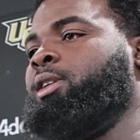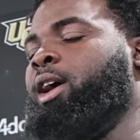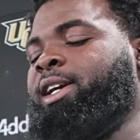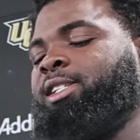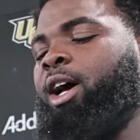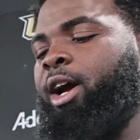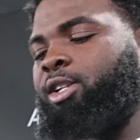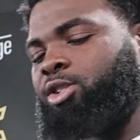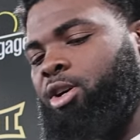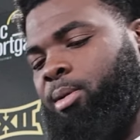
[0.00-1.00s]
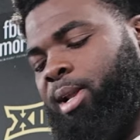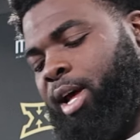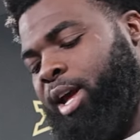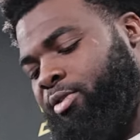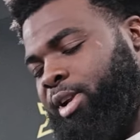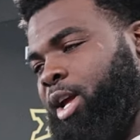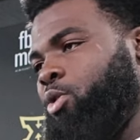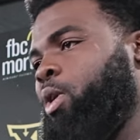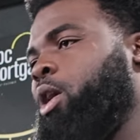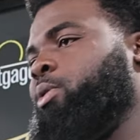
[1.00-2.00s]
It's all right, Joe. Like, every day
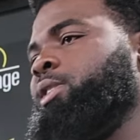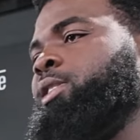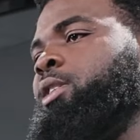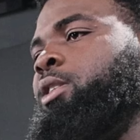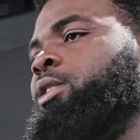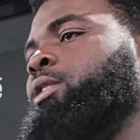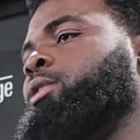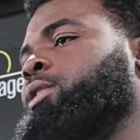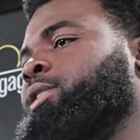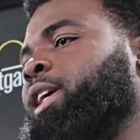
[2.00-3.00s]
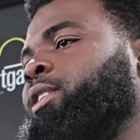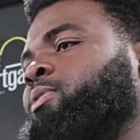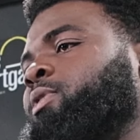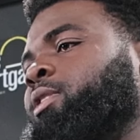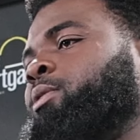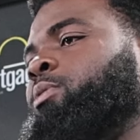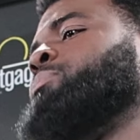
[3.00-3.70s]
you always can attack the field